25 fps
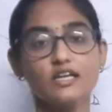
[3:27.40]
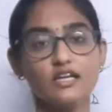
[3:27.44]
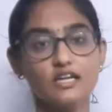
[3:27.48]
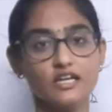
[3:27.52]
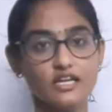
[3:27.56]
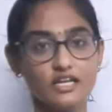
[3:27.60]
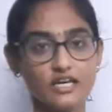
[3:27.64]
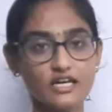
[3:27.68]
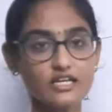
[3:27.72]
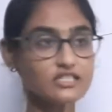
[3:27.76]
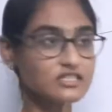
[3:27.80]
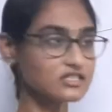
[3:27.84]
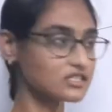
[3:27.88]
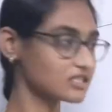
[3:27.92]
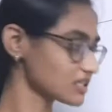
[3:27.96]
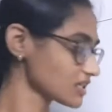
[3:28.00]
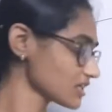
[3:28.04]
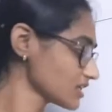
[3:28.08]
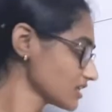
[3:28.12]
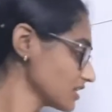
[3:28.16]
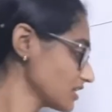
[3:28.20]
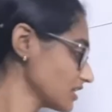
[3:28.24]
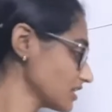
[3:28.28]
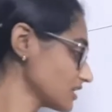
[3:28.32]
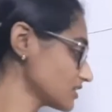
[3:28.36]
Next
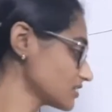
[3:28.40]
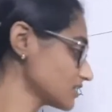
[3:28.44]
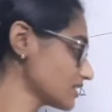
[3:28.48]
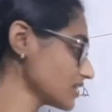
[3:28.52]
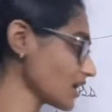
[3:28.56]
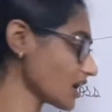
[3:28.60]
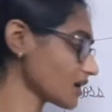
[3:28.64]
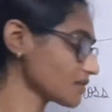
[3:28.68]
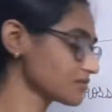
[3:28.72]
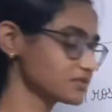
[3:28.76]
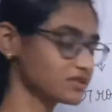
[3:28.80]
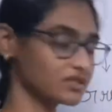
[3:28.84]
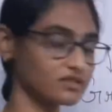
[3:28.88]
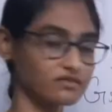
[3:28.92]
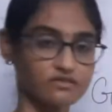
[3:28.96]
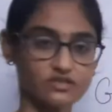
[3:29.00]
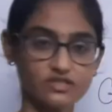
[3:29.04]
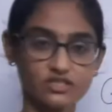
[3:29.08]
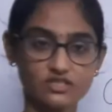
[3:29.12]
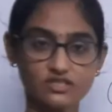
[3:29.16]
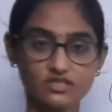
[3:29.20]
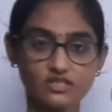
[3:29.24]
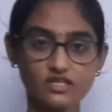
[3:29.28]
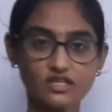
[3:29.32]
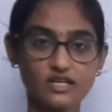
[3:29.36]
is the
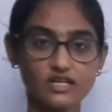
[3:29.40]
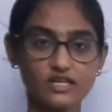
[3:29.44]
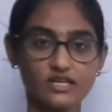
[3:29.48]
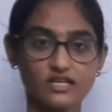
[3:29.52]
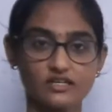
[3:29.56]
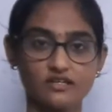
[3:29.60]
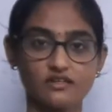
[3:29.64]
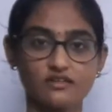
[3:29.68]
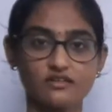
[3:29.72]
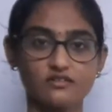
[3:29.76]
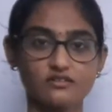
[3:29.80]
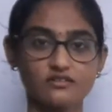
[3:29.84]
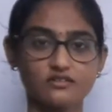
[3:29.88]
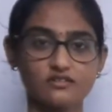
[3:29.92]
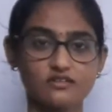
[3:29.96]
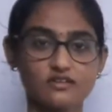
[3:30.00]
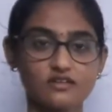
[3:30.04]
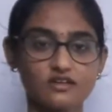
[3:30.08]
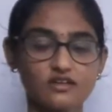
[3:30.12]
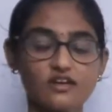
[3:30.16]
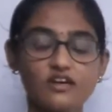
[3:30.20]
observational errors.